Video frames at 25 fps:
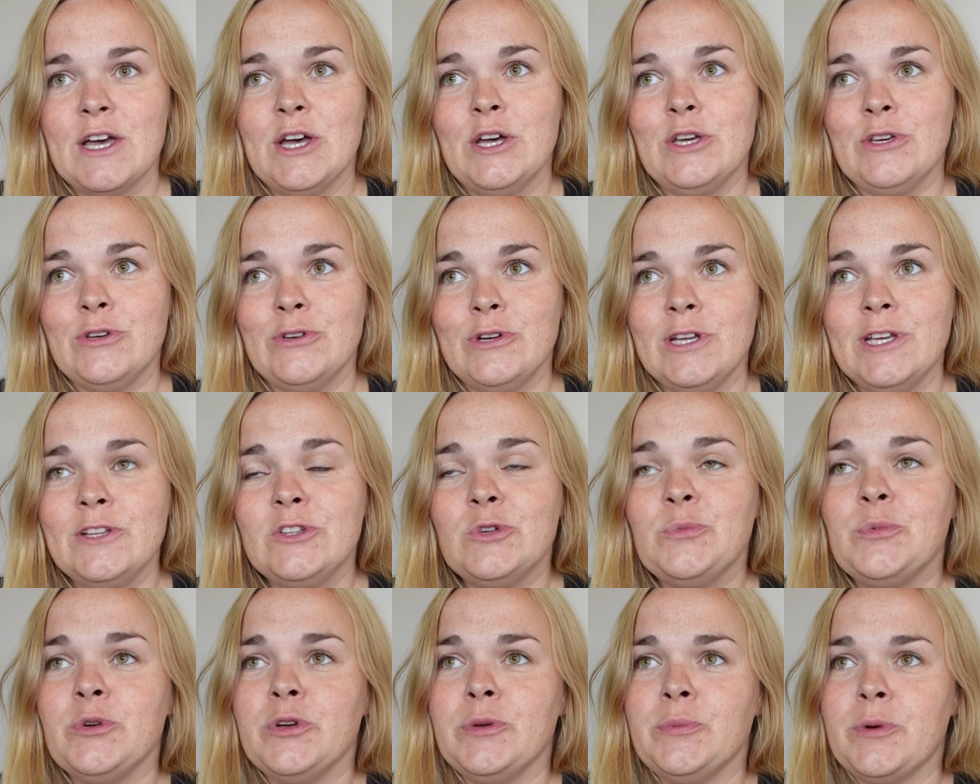you need to
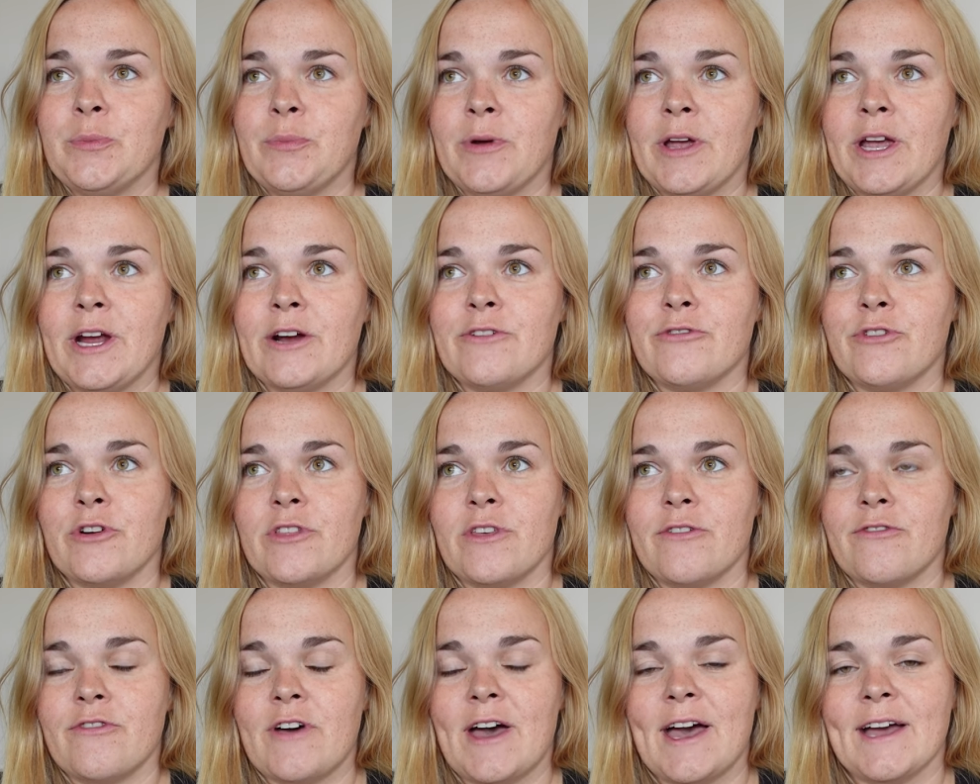be prepared for the
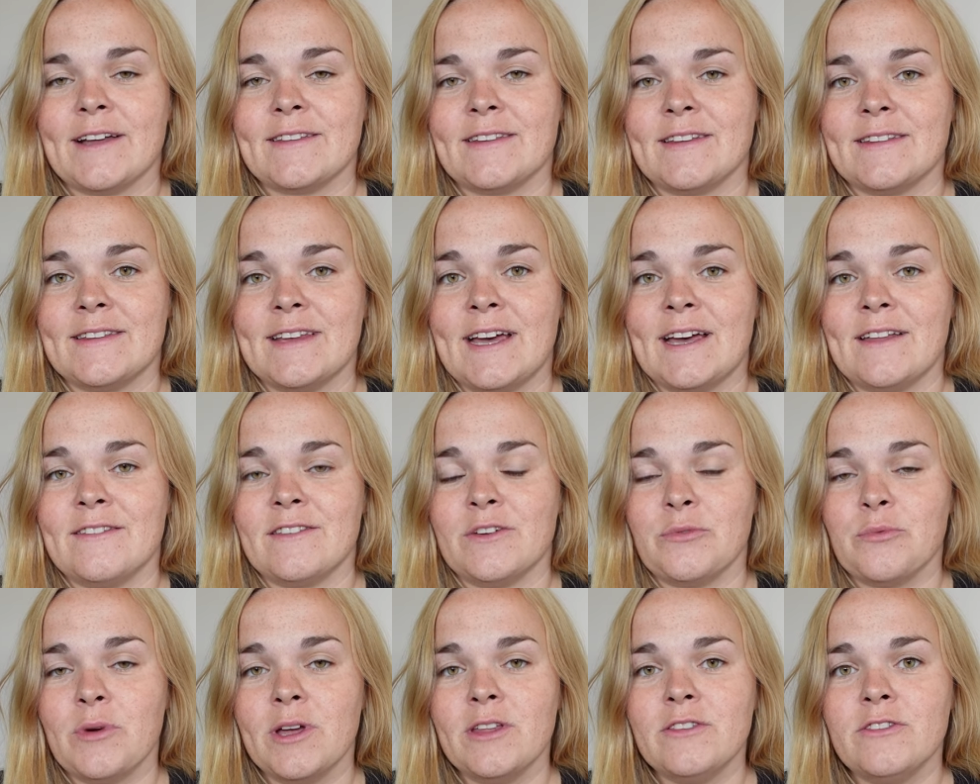fact that the
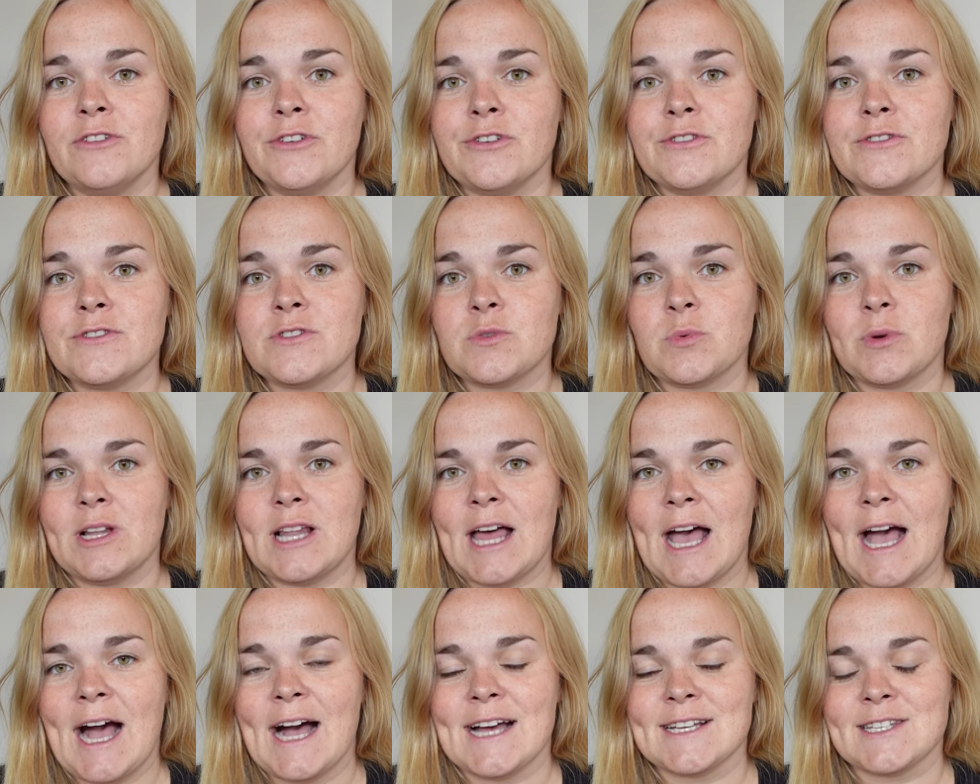renters will
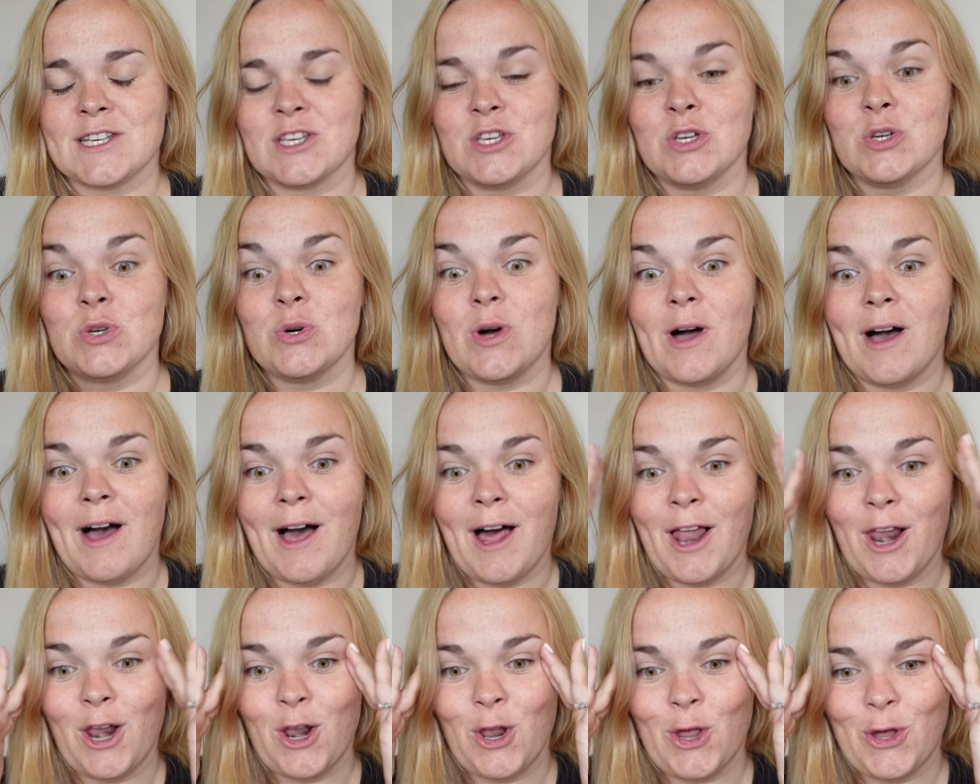ask you a
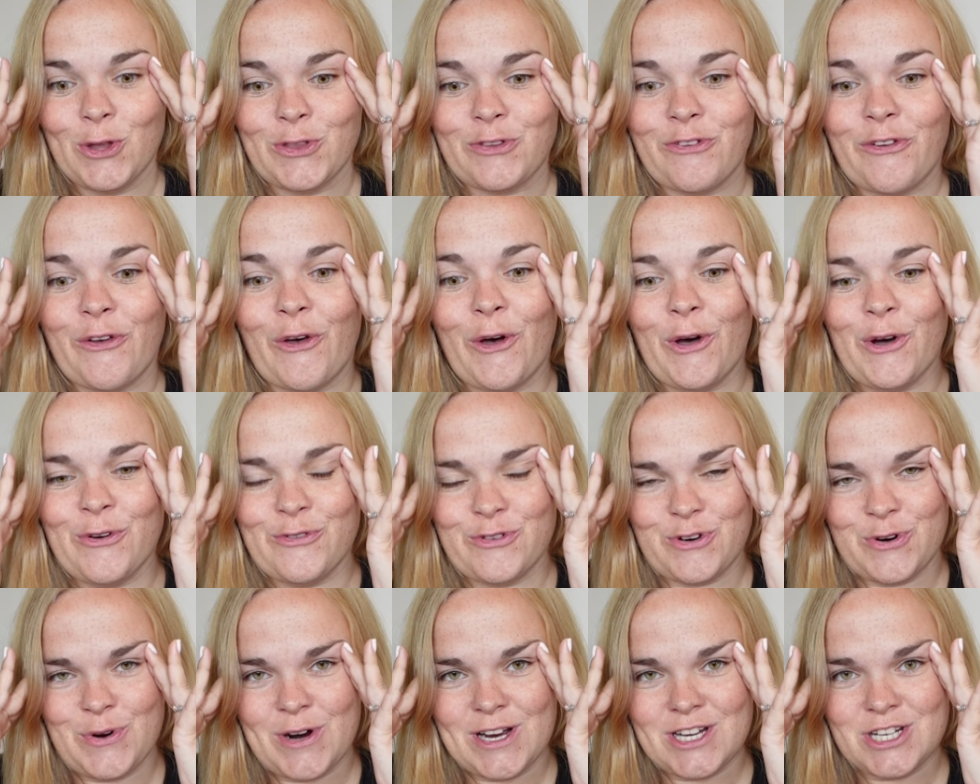lot of
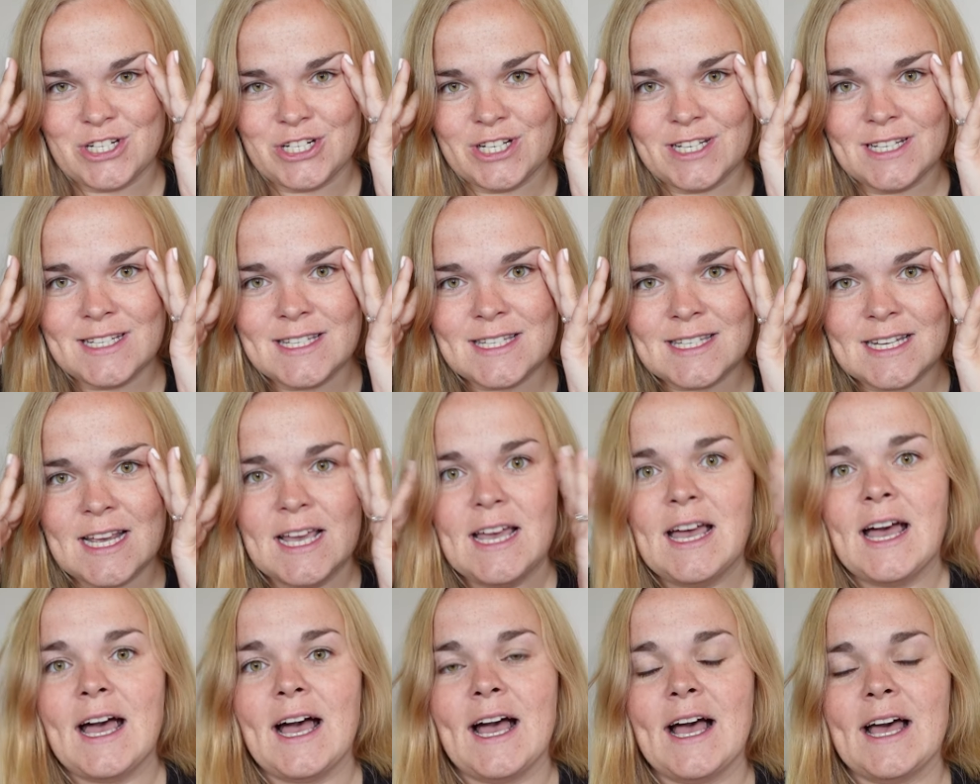questions
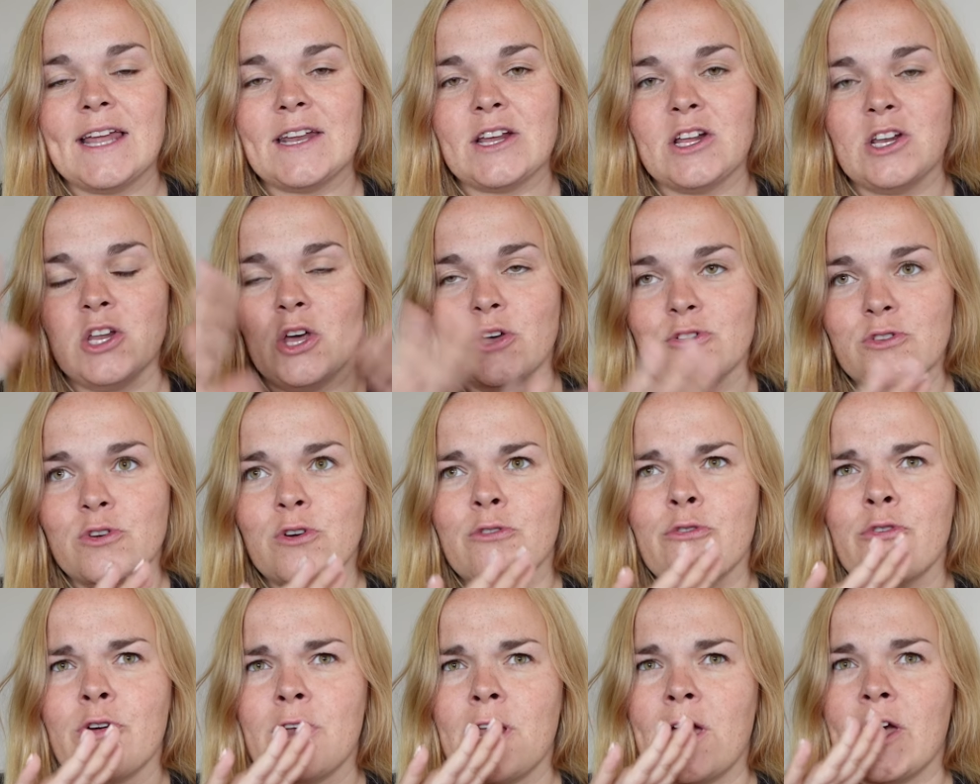and a lot
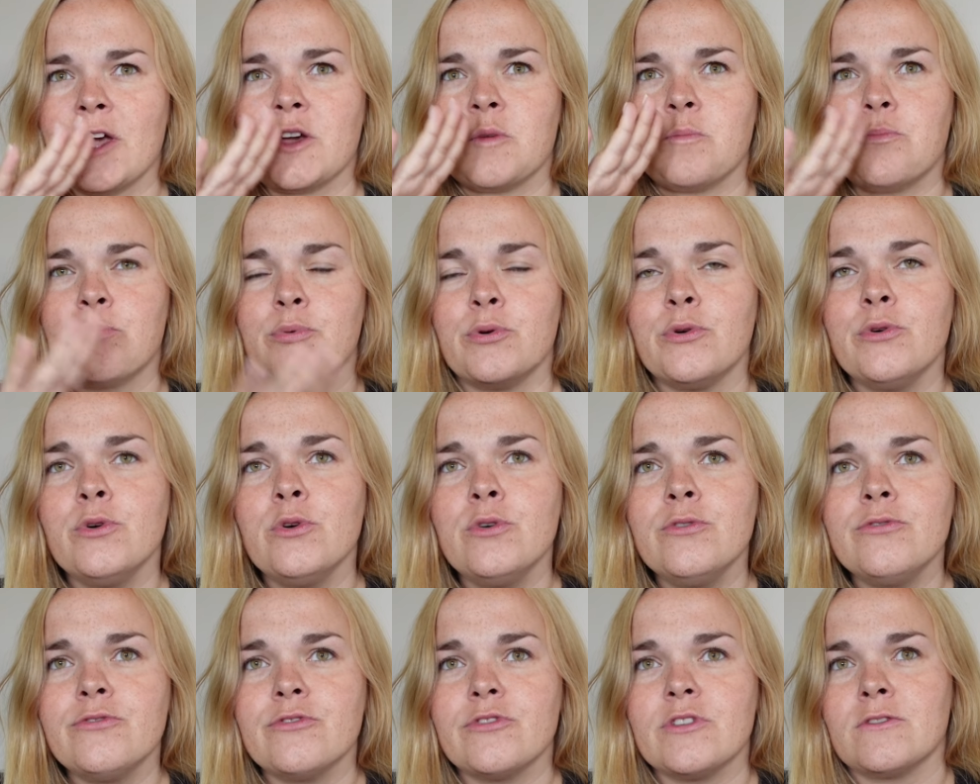of like
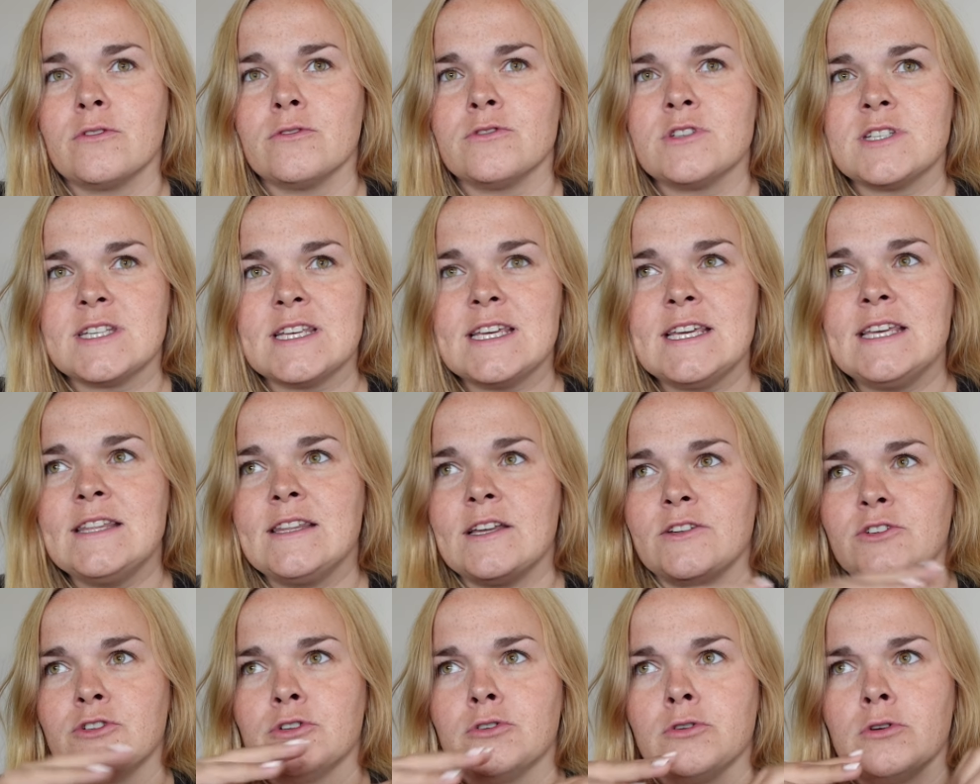proof to see
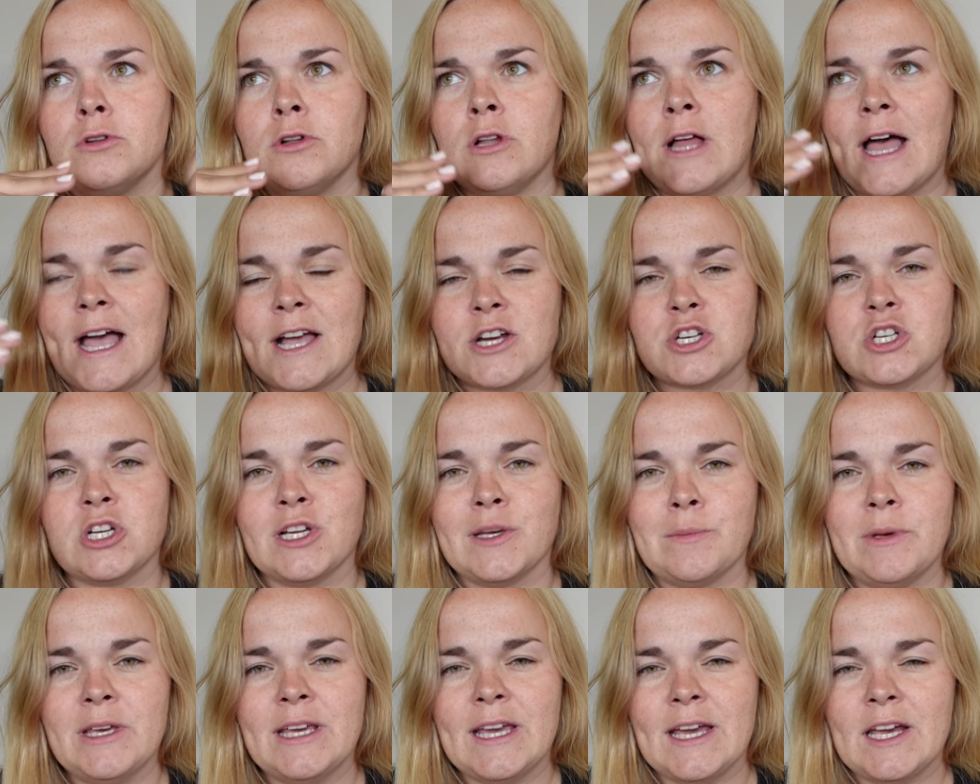that you'll actually
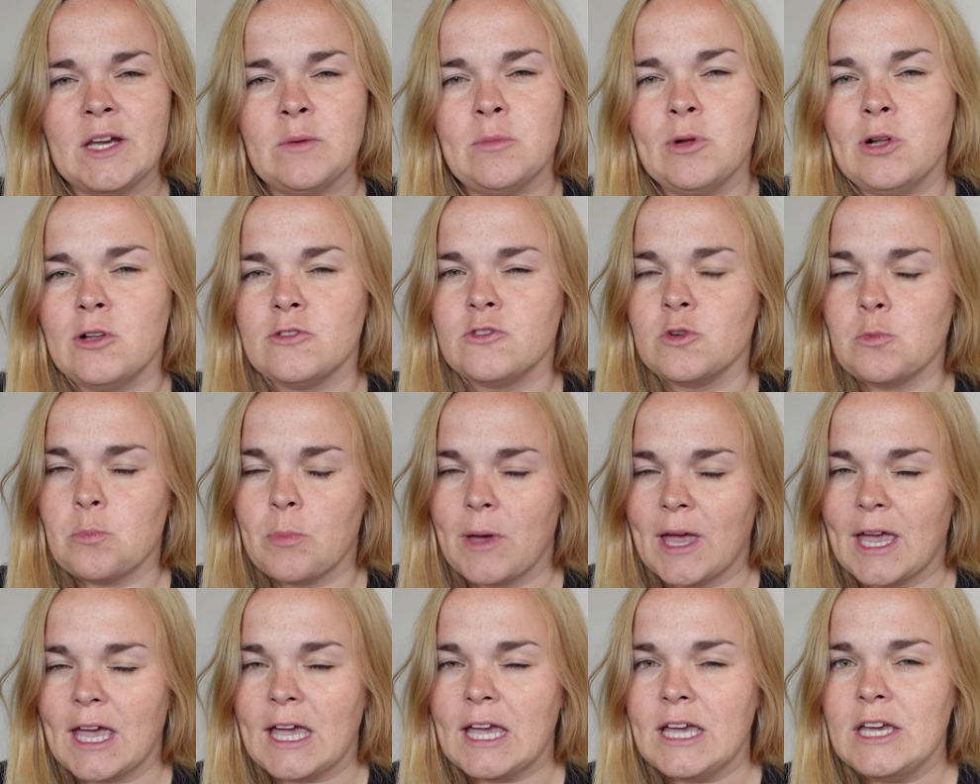be able to
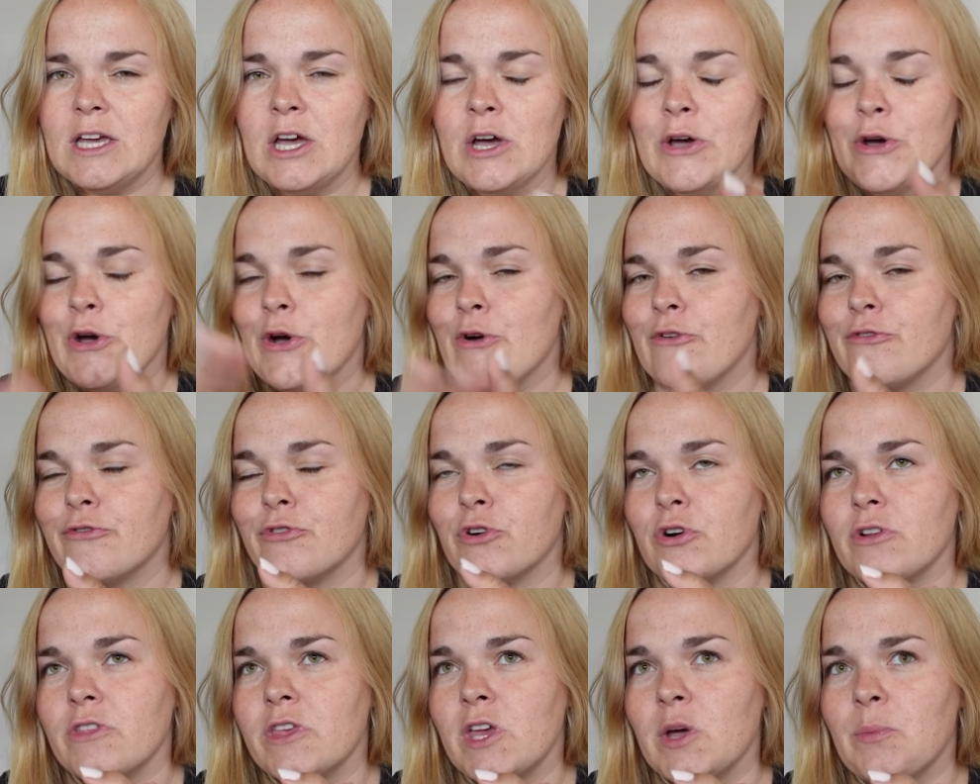pay
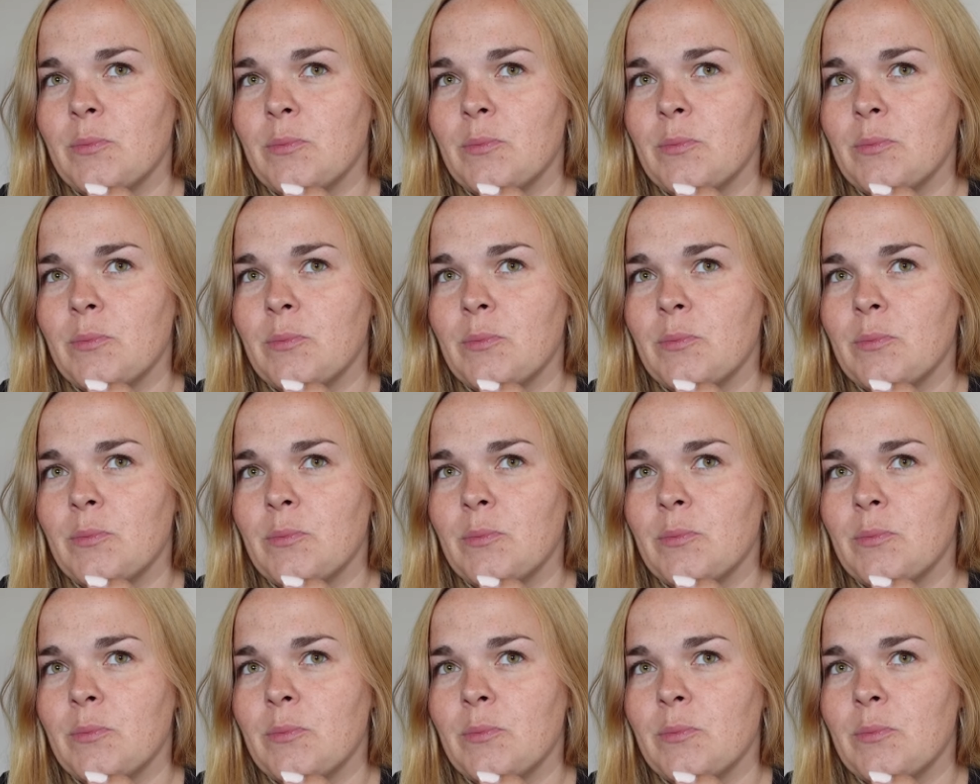for the